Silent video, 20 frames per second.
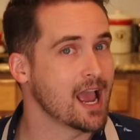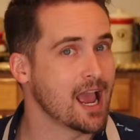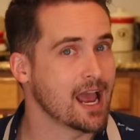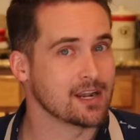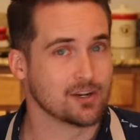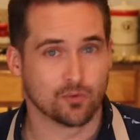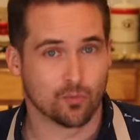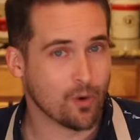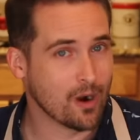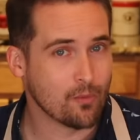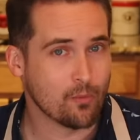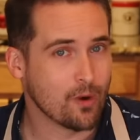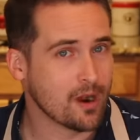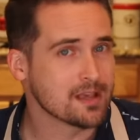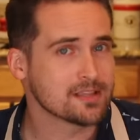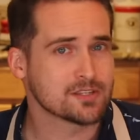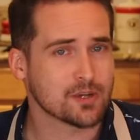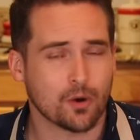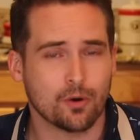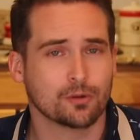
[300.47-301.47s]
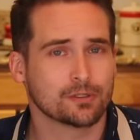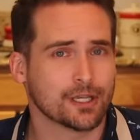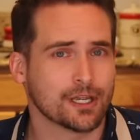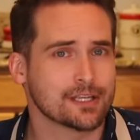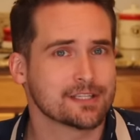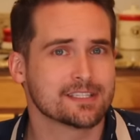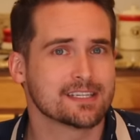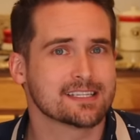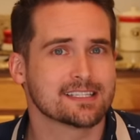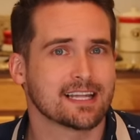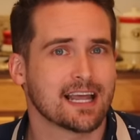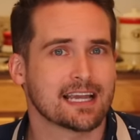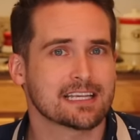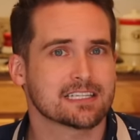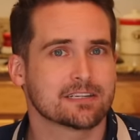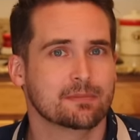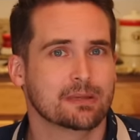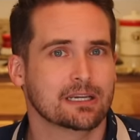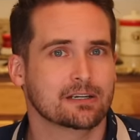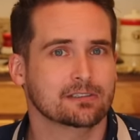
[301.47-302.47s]
And what was old Ötzi's
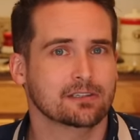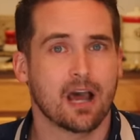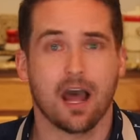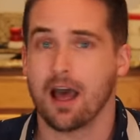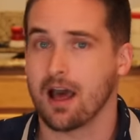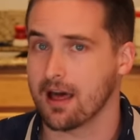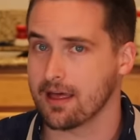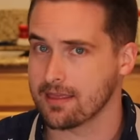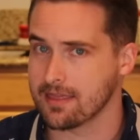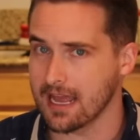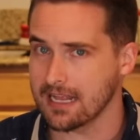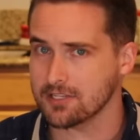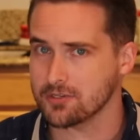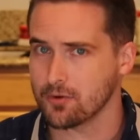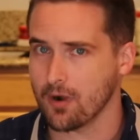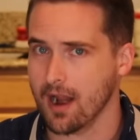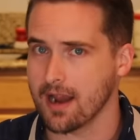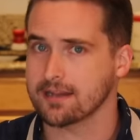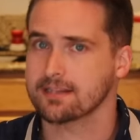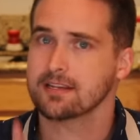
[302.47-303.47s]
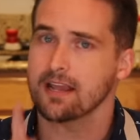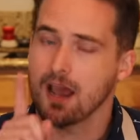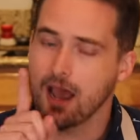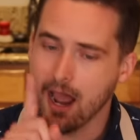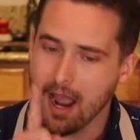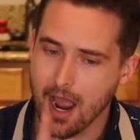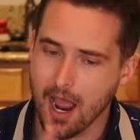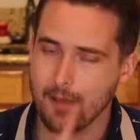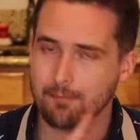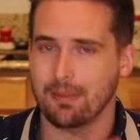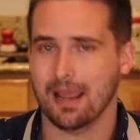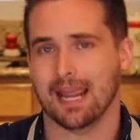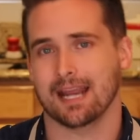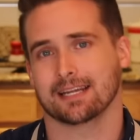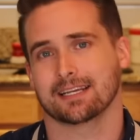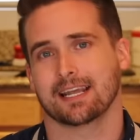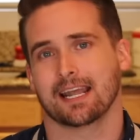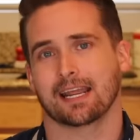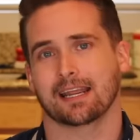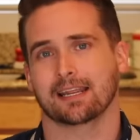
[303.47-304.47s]
last meal? Uh, that's right, a
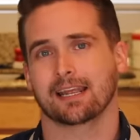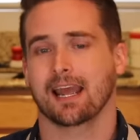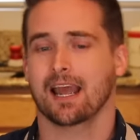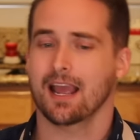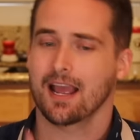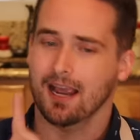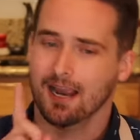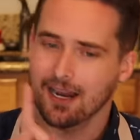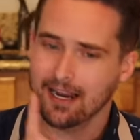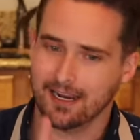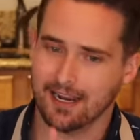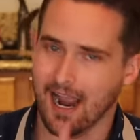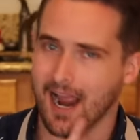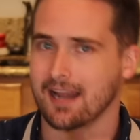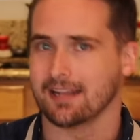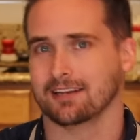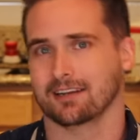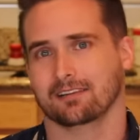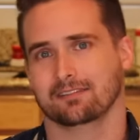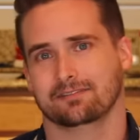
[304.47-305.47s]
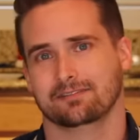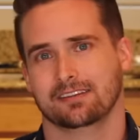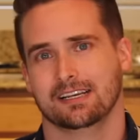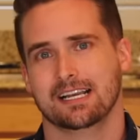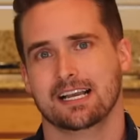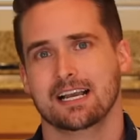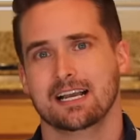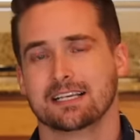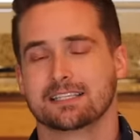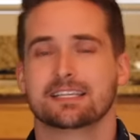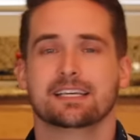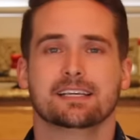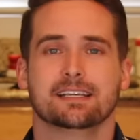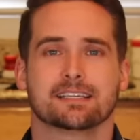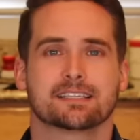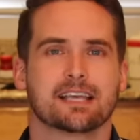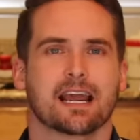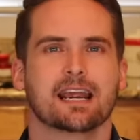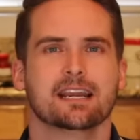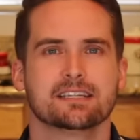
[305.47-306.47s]
pancake. Kind of.
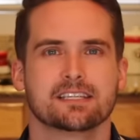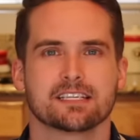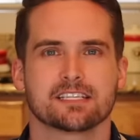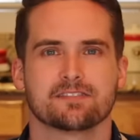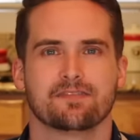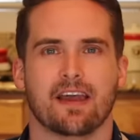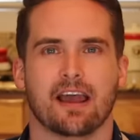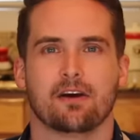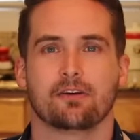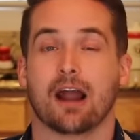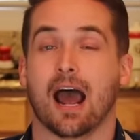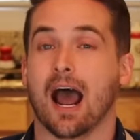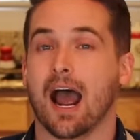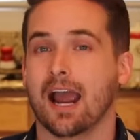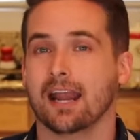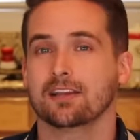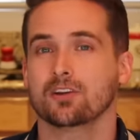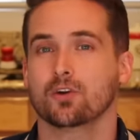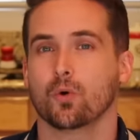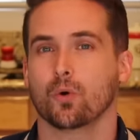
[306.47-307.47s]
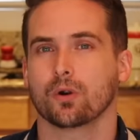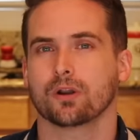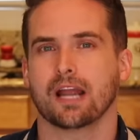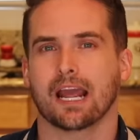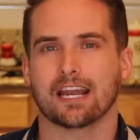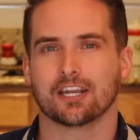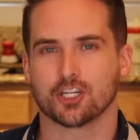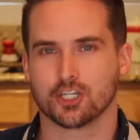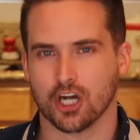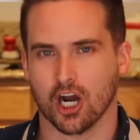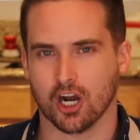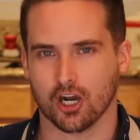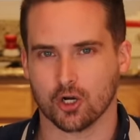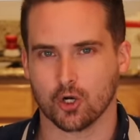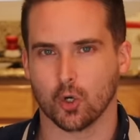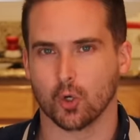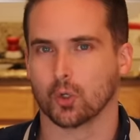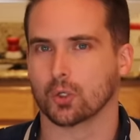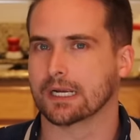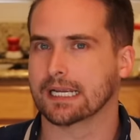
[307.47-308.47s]
See, scientists found einkorn and
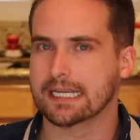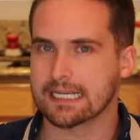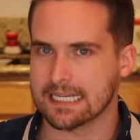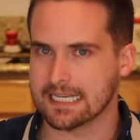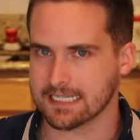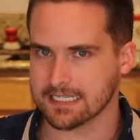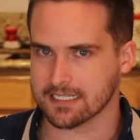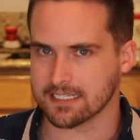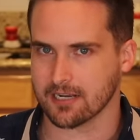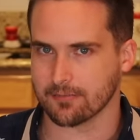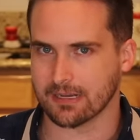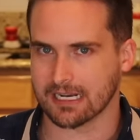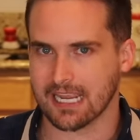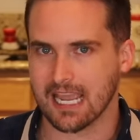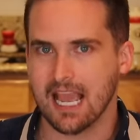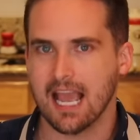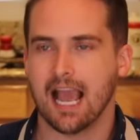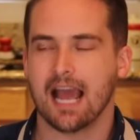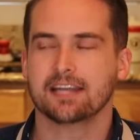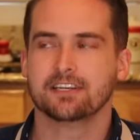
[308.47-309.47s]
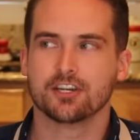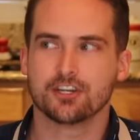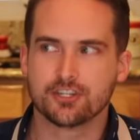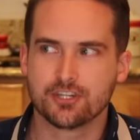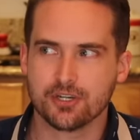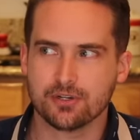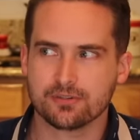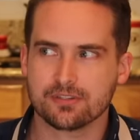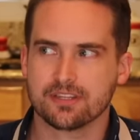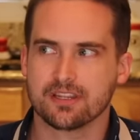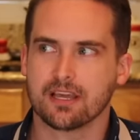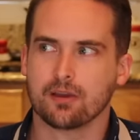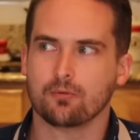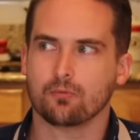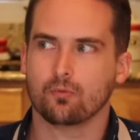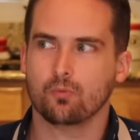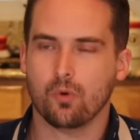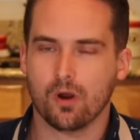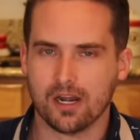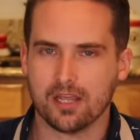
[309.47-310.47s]
charcoal in his stomach and deduced that
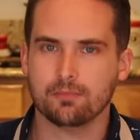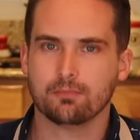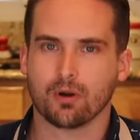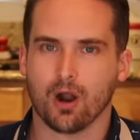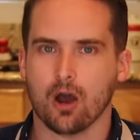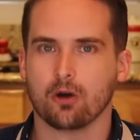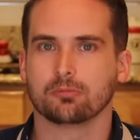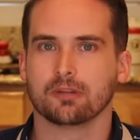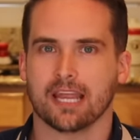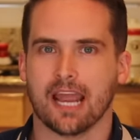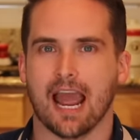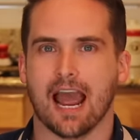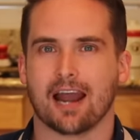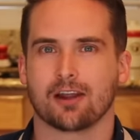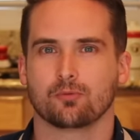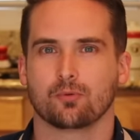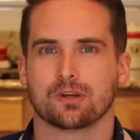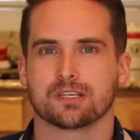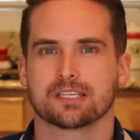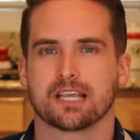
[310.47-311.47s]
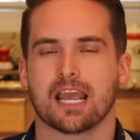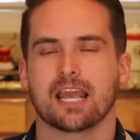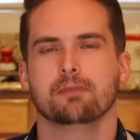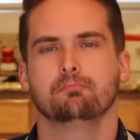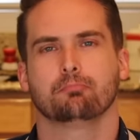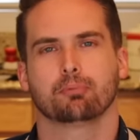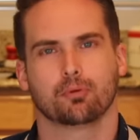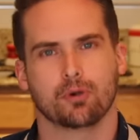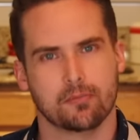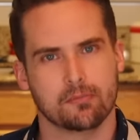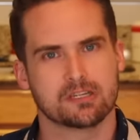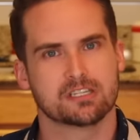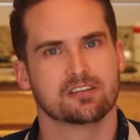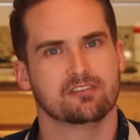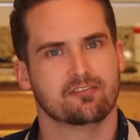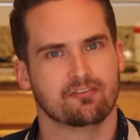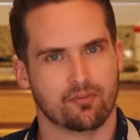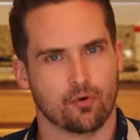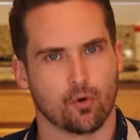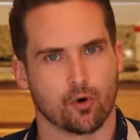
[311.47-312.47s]
what he probably had was a
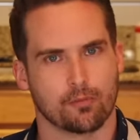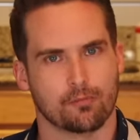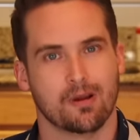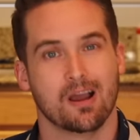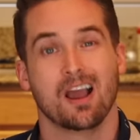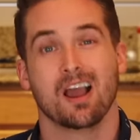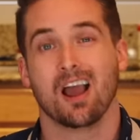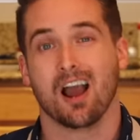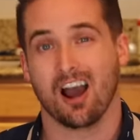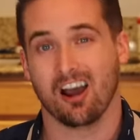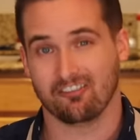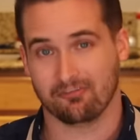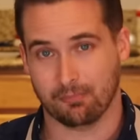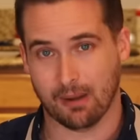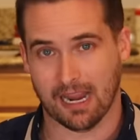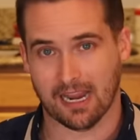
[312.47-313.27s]
primitive form of